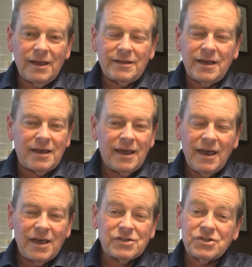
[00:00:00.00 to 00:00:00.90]

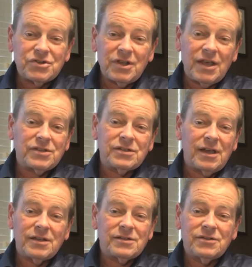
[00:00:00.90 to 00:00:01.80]

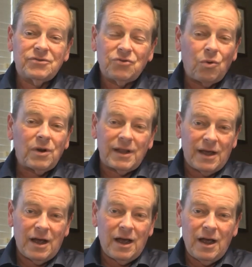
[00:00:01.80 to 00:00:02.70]
it's totally
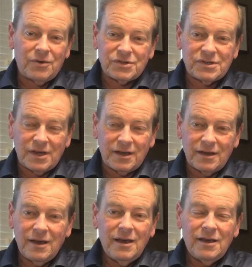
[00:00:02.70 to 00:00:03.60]
out of sync.
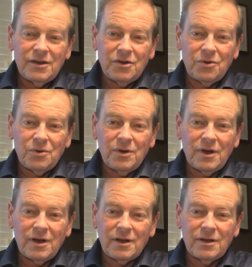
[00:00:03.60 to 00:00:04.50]
All
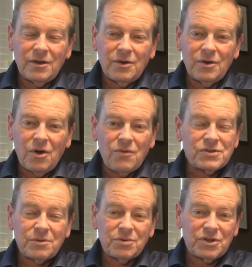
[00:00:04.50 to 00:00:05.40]
of a
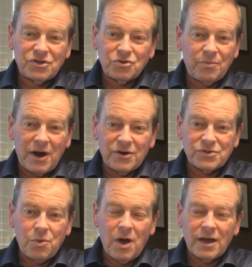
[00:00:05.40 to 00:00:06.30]
sudden potential
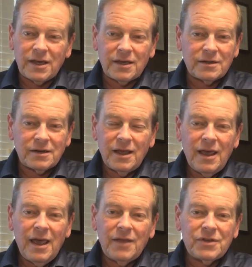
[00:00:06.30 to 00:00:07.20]
buyers walk in
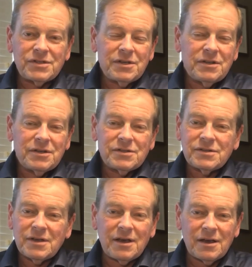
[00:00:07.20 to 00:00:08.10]
and they see
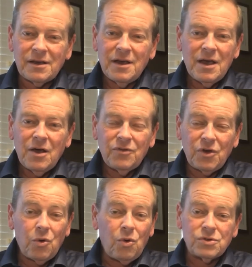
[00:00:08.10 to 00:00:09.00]
these
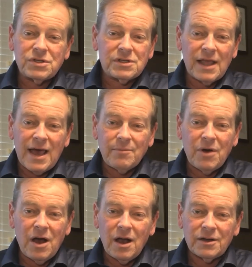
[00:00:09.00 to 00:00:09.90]
the old slab
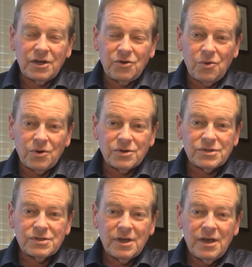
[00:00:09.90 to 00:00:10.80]
mahogany
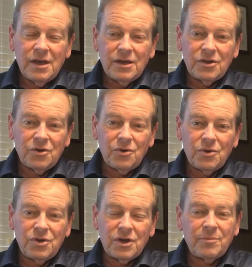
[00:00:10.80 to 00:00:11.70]
doors.
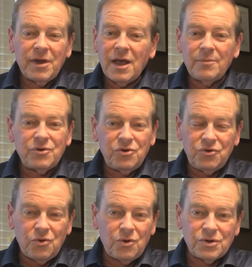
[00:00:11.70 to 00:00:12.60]
You can pick up new
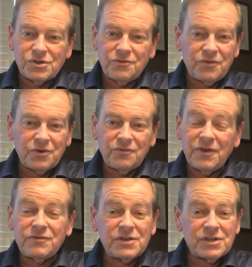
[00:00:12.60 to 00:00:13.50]
doors for
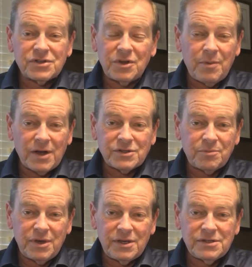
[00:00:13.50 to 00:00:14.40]
50, 60 bucks a
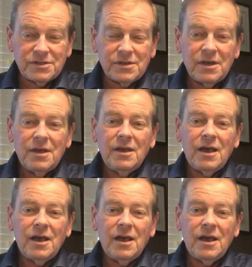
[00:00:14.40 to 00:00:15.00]
piece.